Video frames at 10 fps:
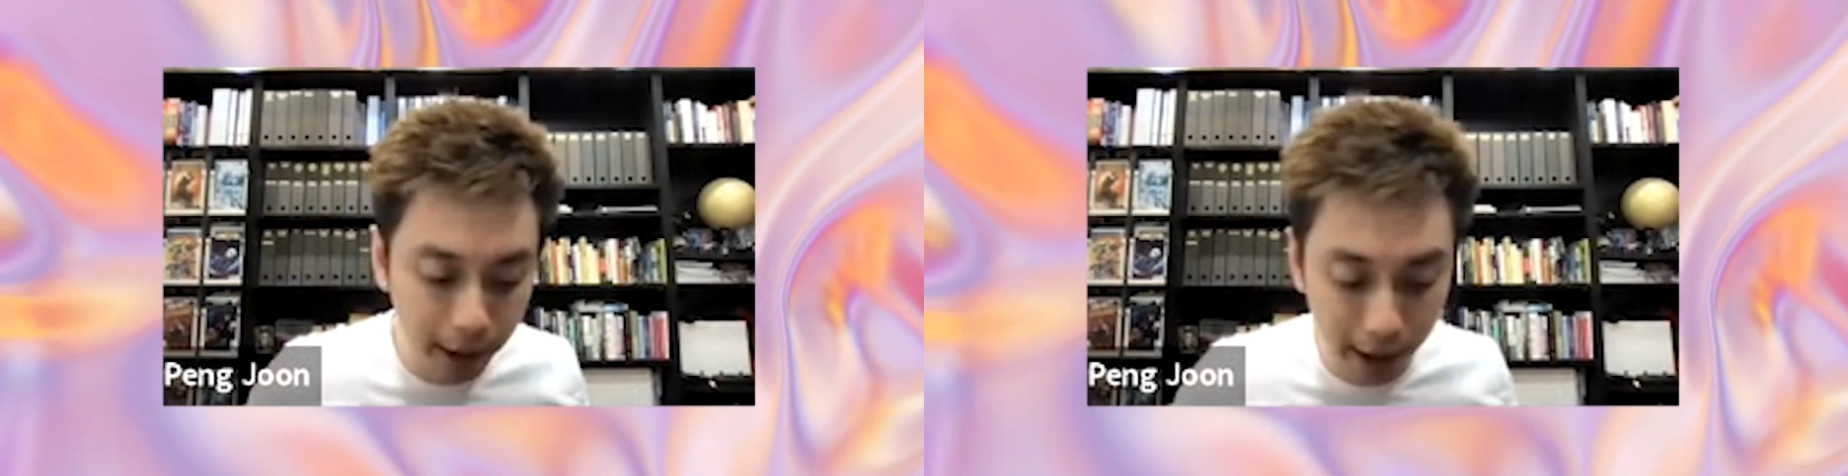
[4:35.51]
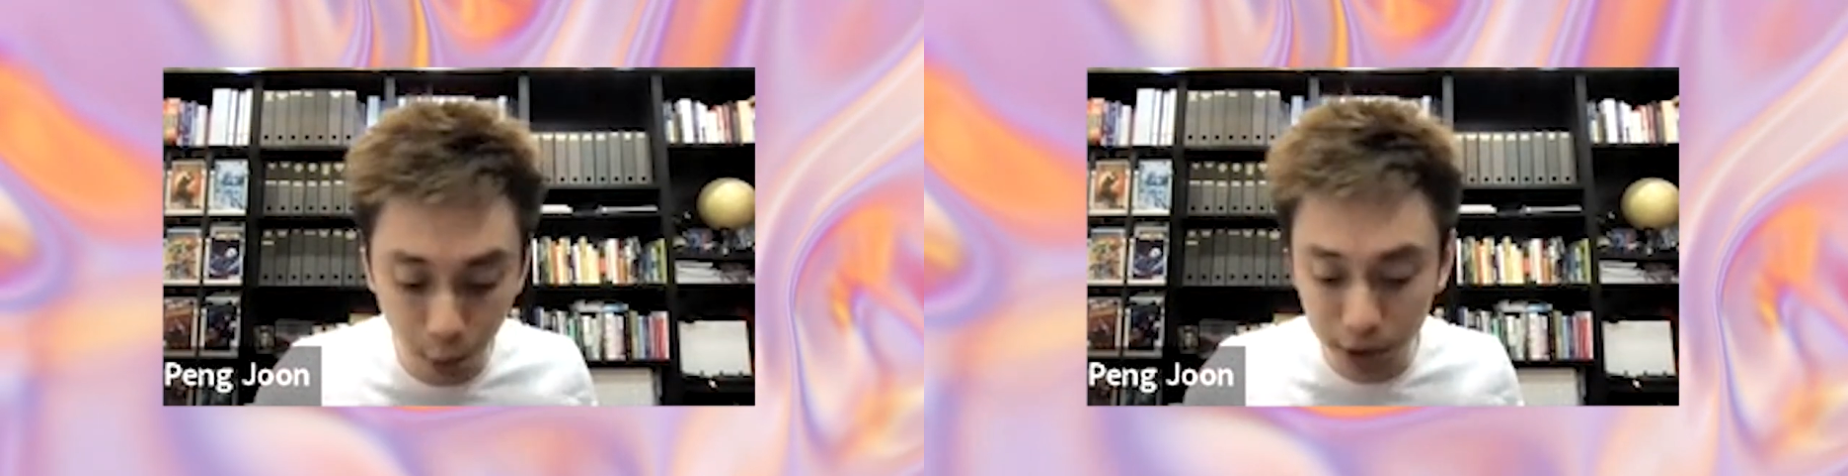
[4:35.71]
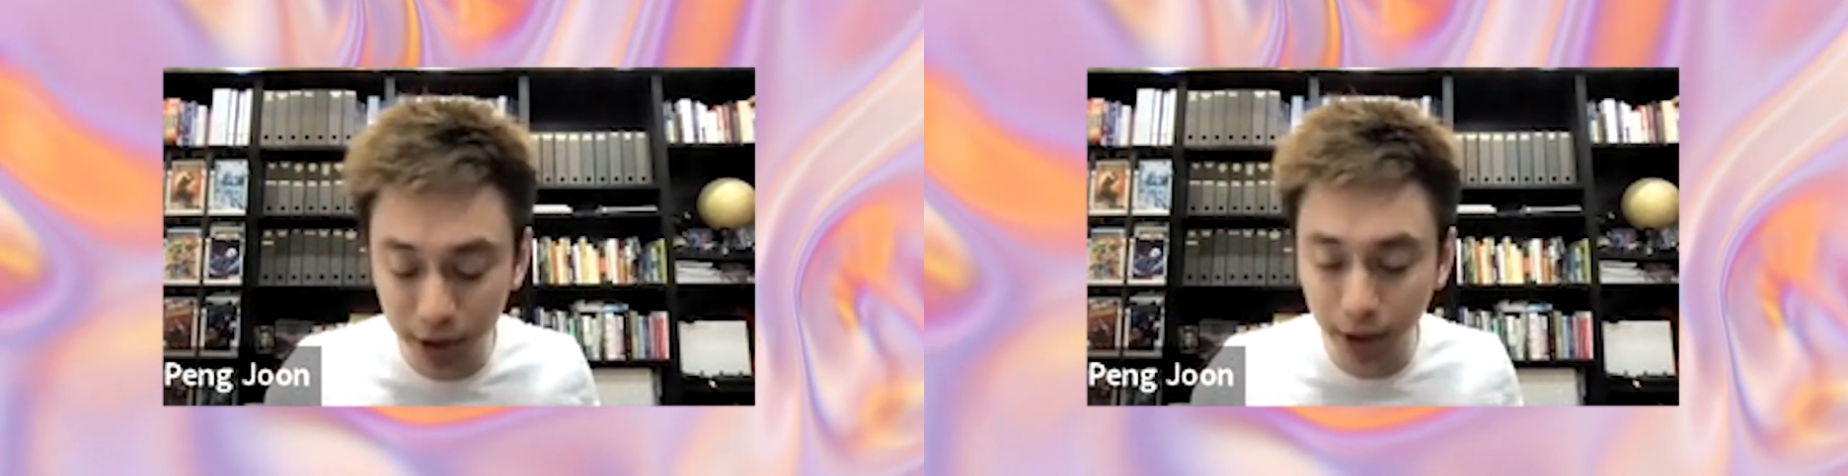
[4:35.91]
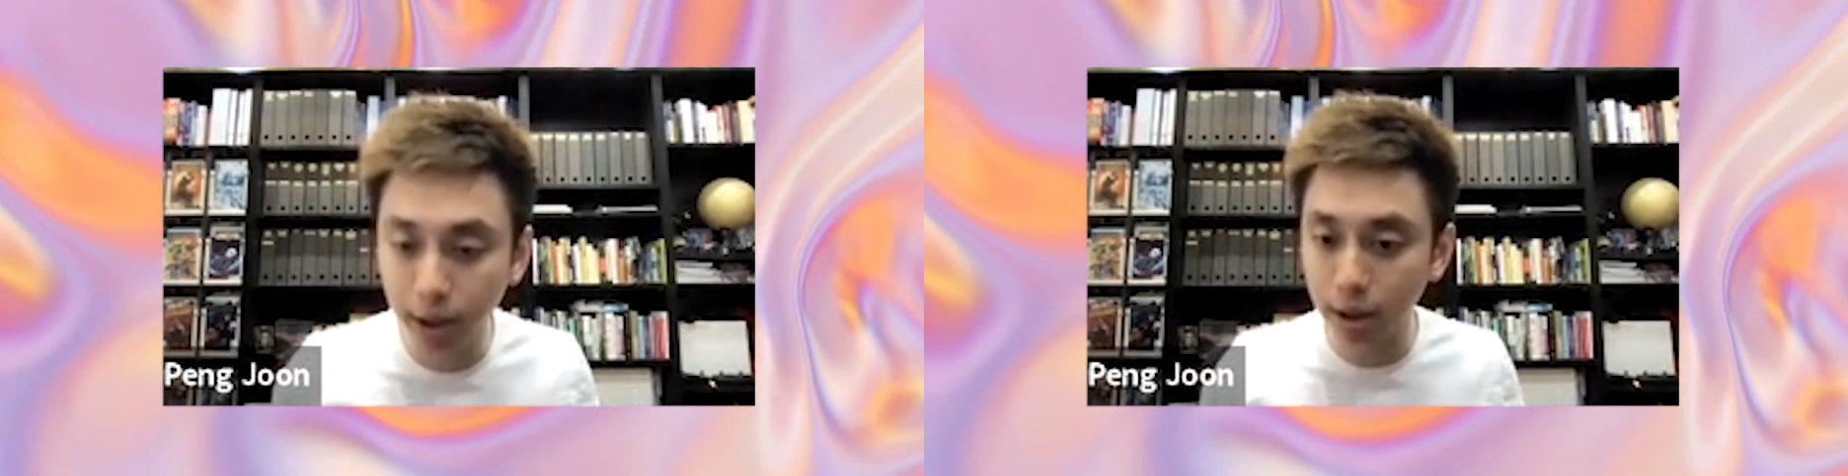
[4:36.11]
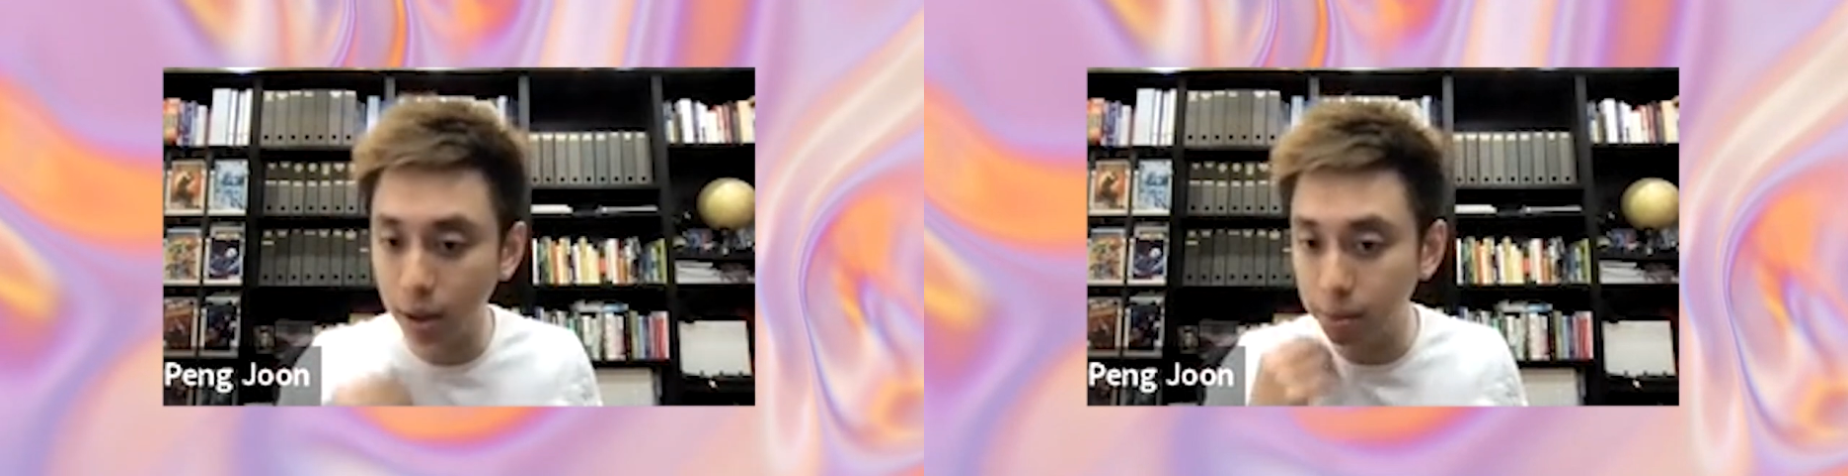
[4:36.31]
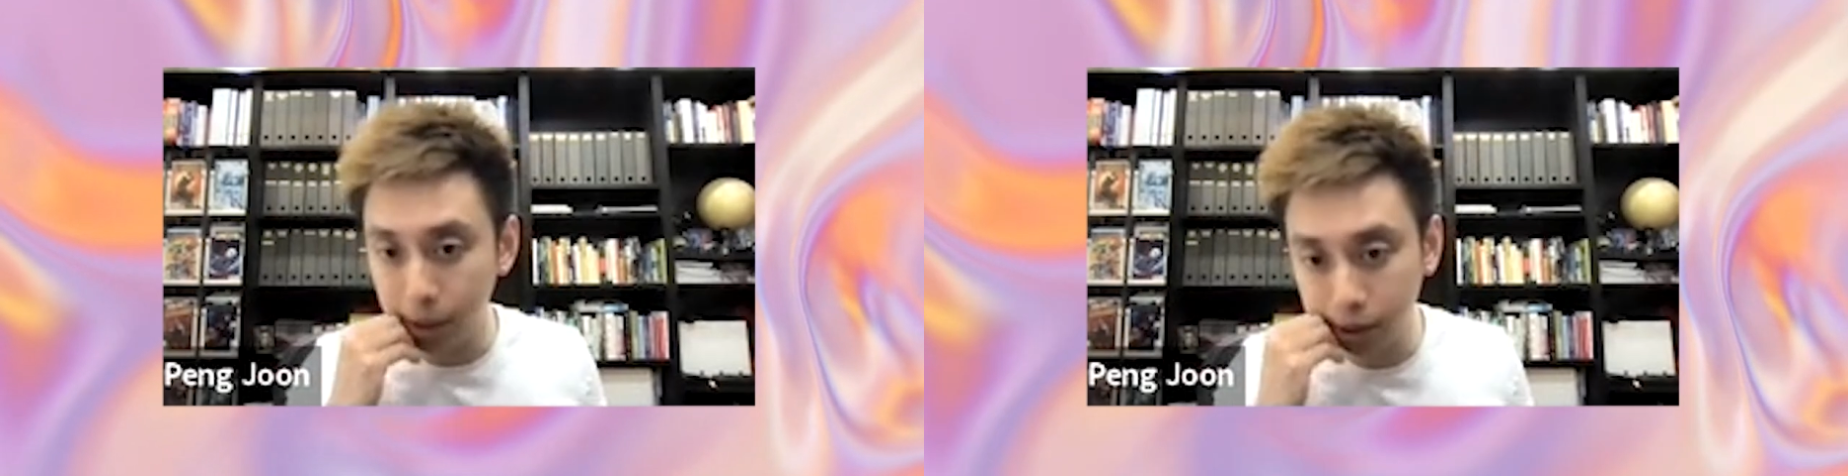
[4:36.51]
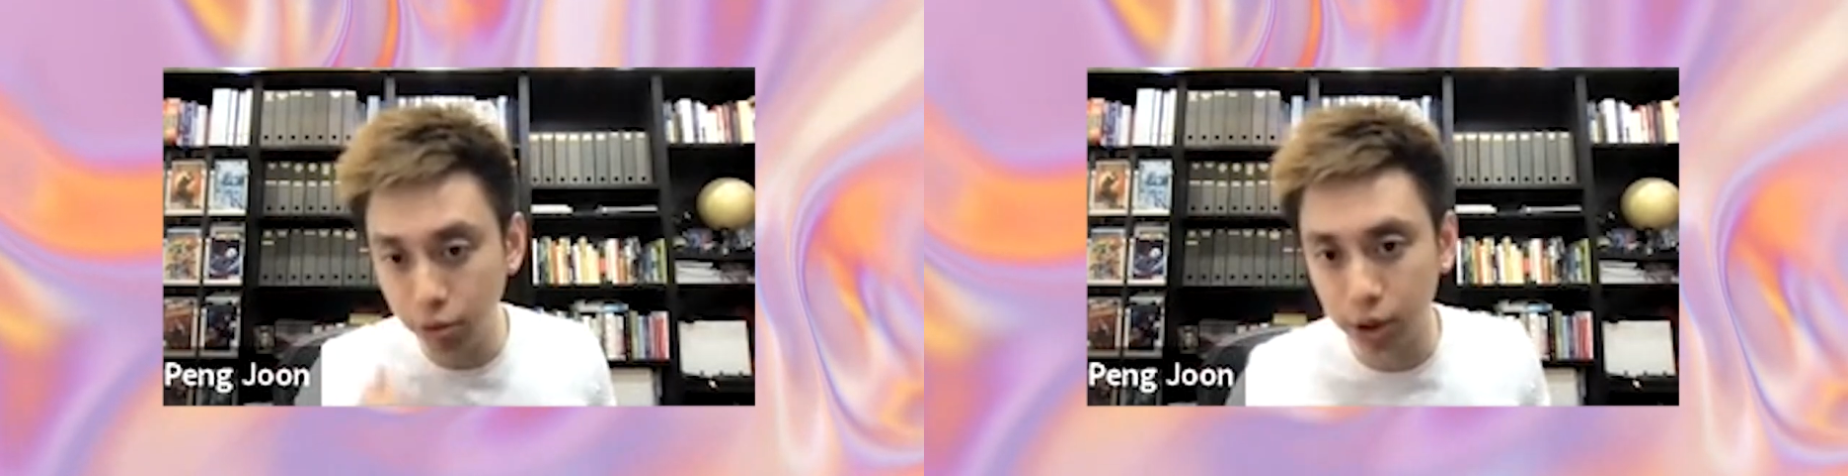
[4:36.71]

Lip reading: and we're seeing amazing